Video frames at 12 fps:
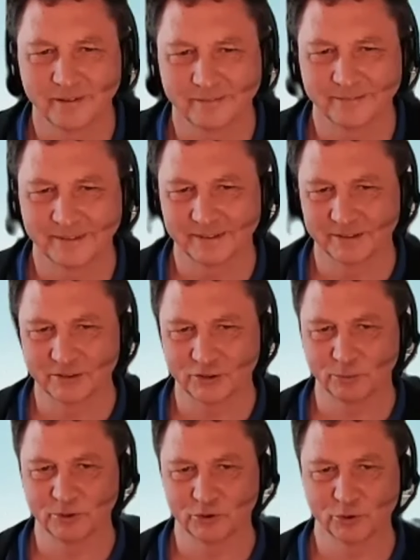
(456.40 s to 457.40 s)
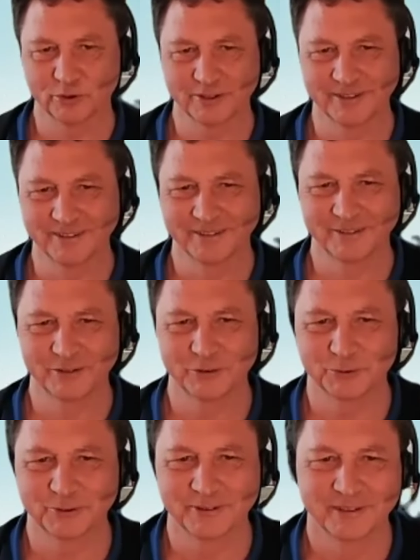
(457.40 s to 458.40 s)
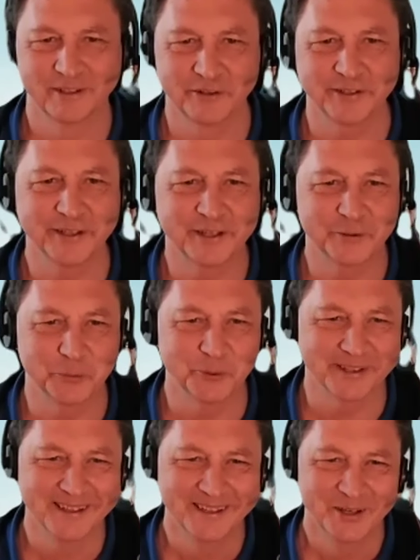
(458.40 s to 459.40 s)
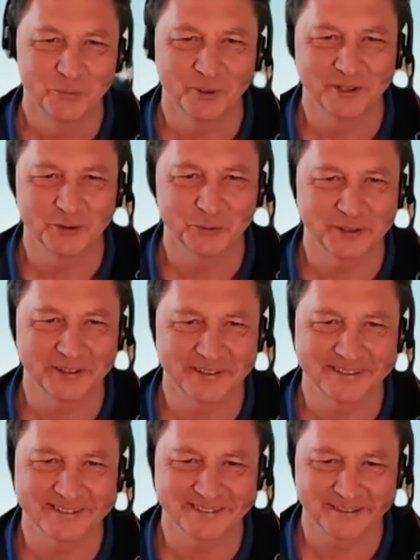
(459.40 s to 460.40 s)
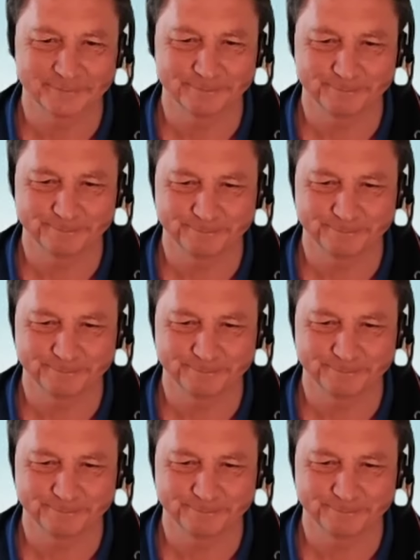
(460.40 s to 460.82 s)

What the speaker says: Yeah. It's always good to think while doing this. Yeah.